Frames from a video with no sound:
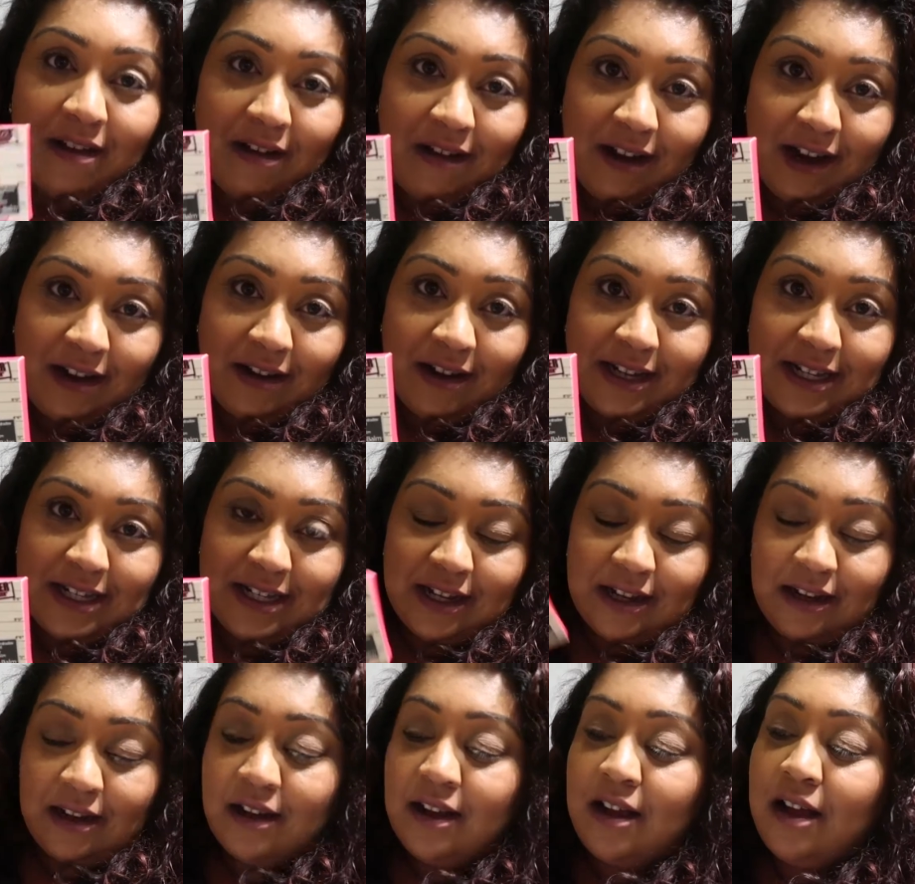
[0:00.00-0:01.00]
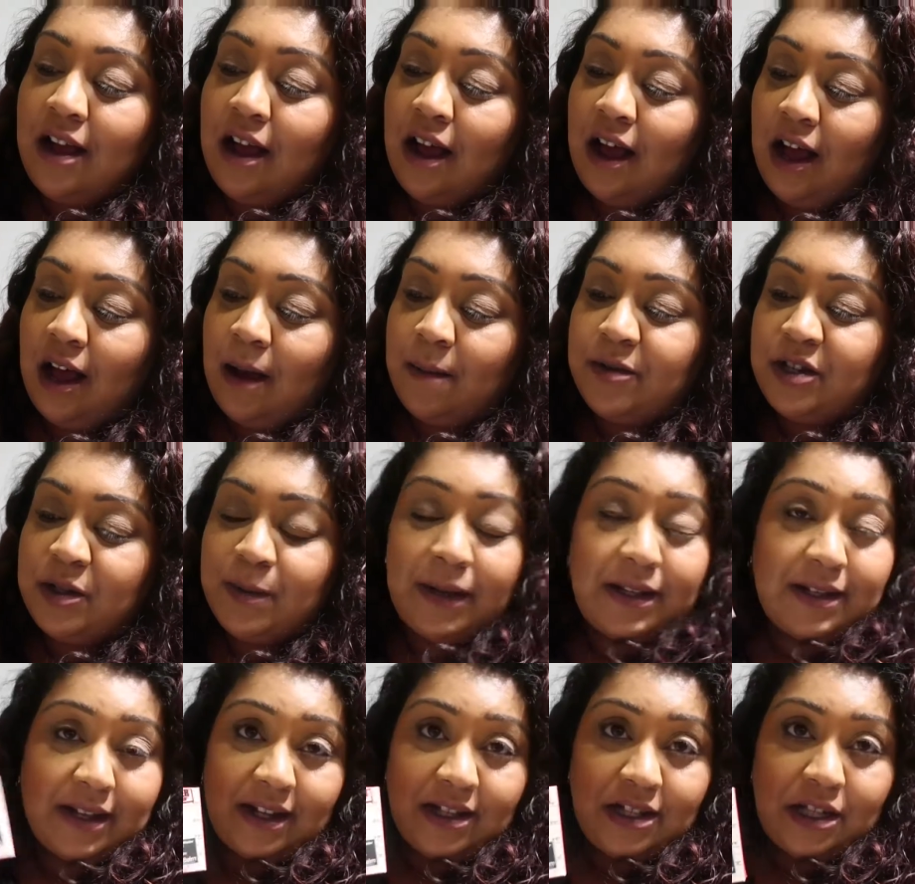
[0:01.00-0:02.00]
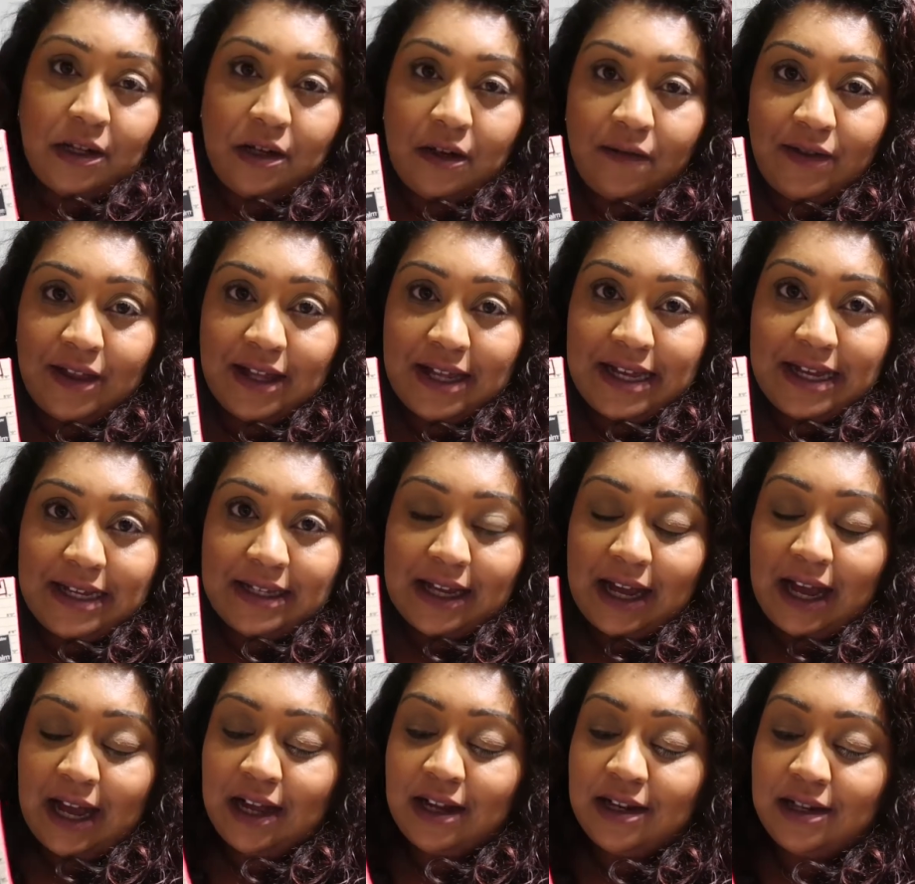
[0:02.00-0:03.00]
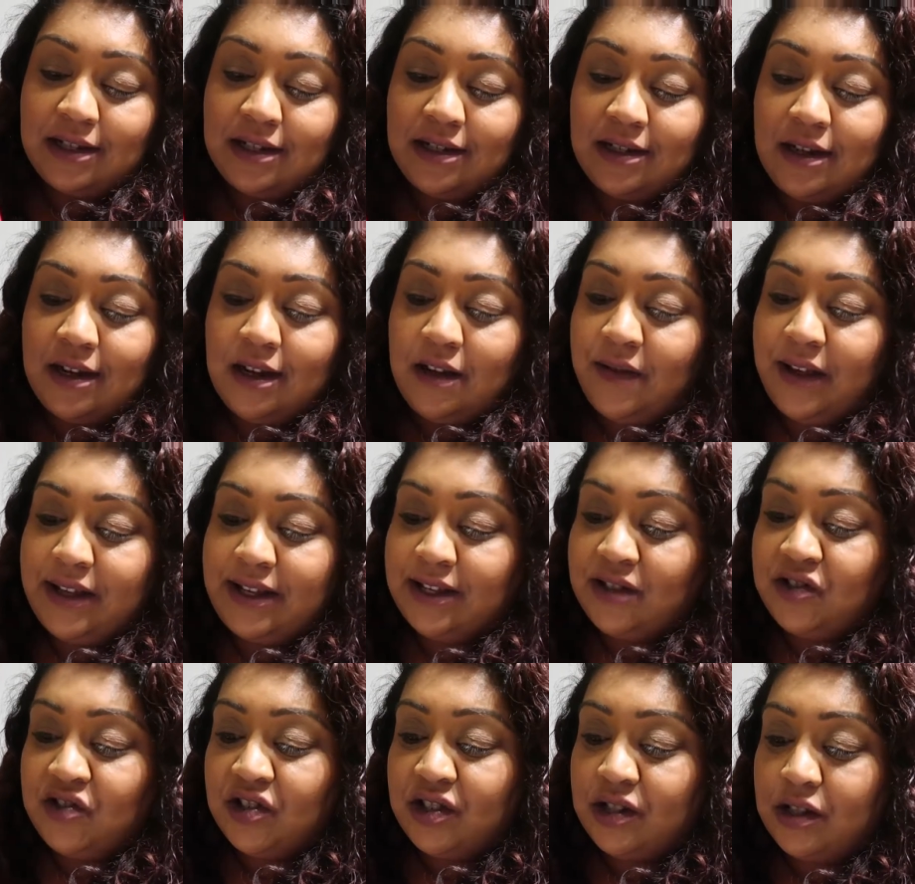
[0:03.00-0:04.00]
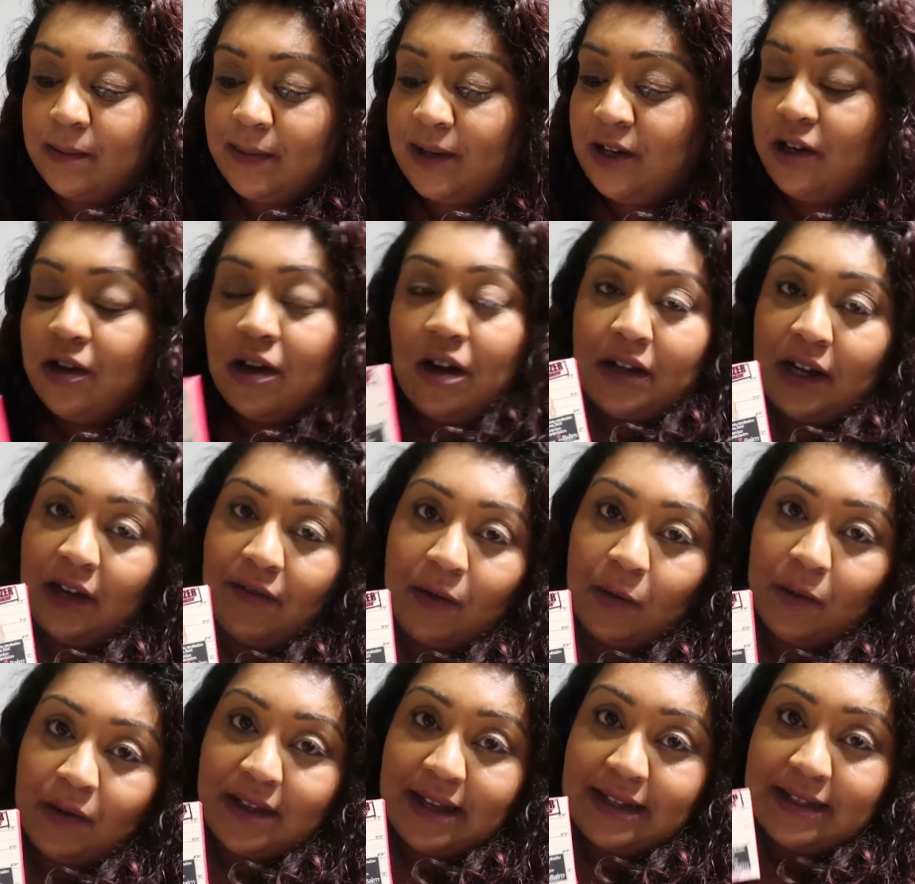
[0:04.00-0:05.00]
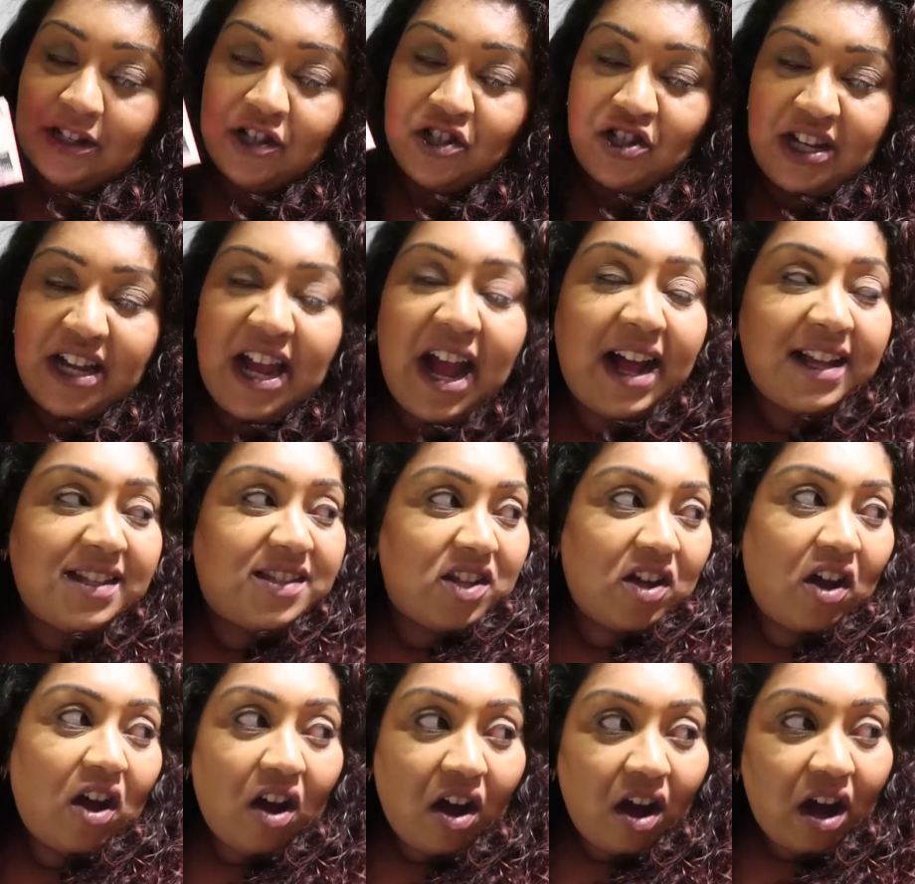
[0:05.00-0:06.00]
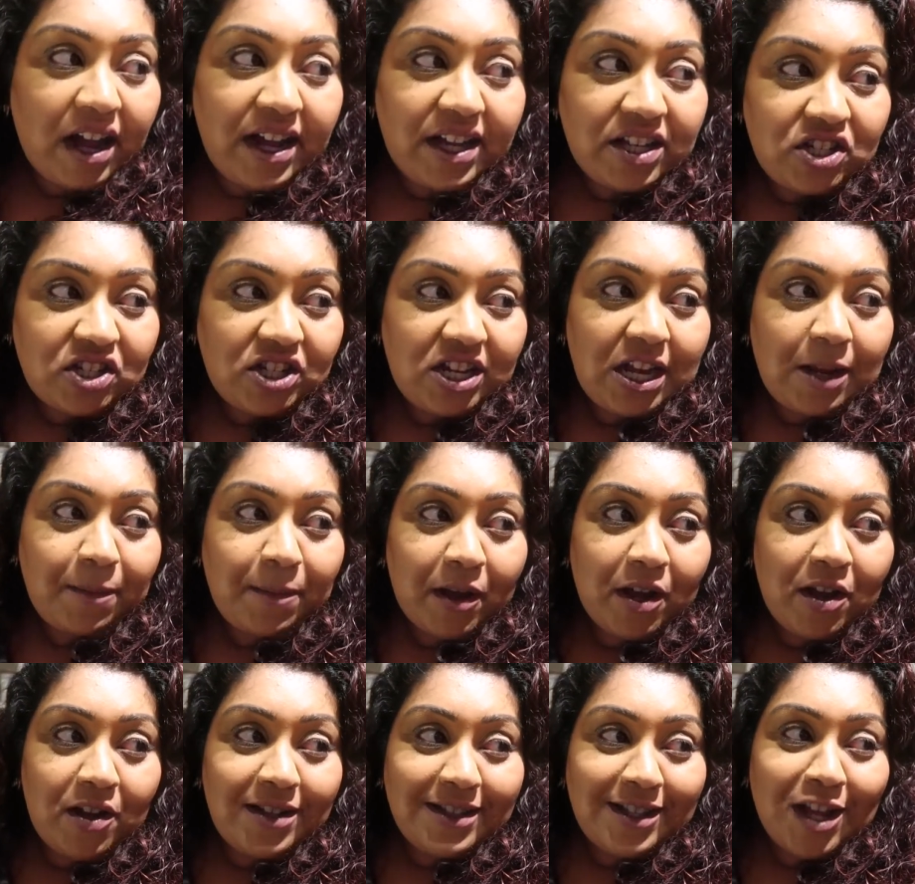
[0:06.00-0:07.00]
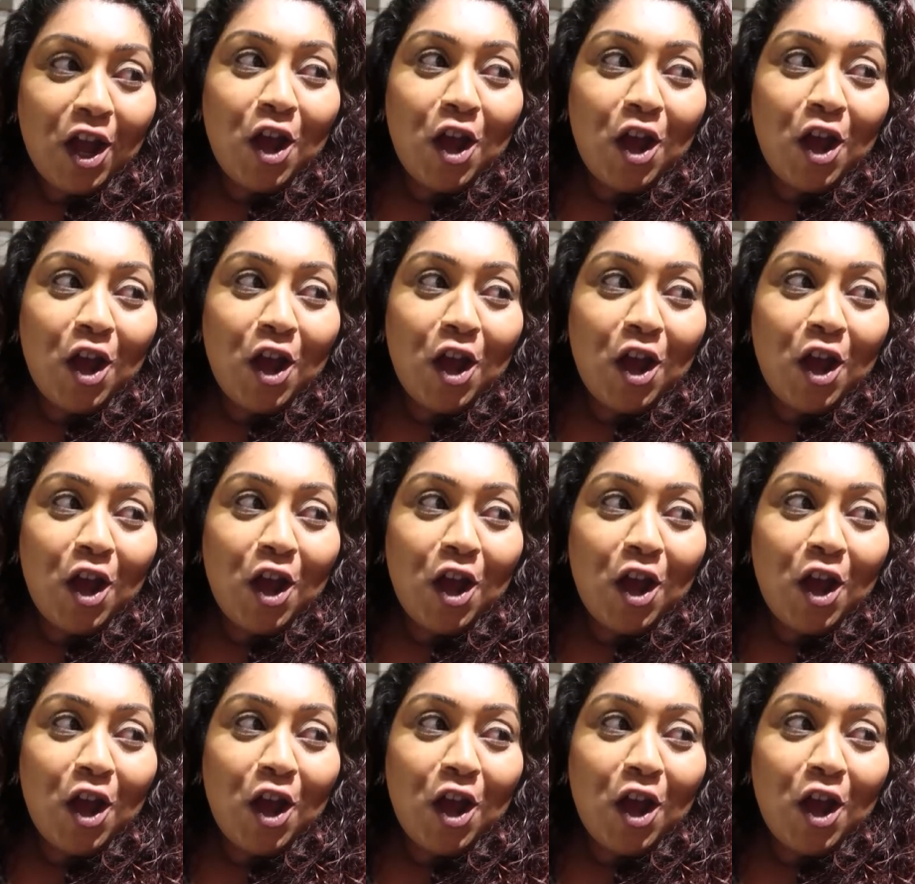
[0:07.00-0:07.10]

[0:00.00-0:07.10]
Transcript: highlighter, um, just because I had two of these, and this is just, I mean, you can't go wrong with this. And she has the highest cheekbones